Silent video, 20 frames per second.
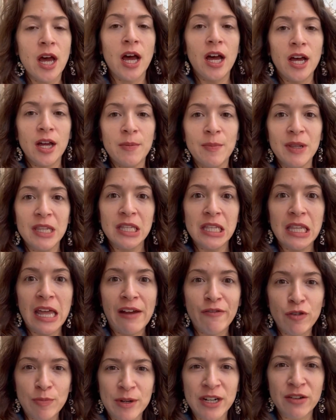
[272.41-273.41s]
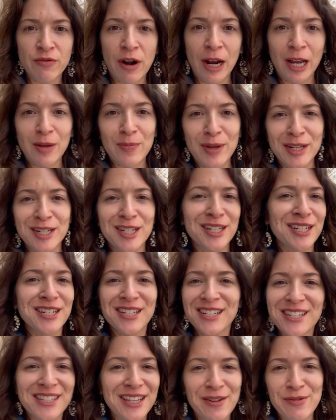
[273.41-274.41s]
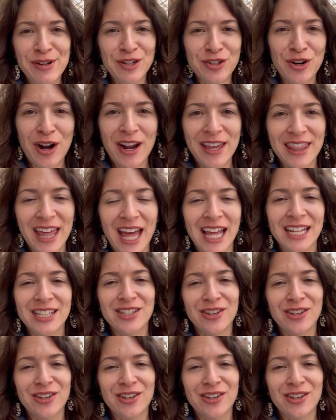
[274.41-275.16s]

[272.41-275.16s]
Everybody recommended that we try that,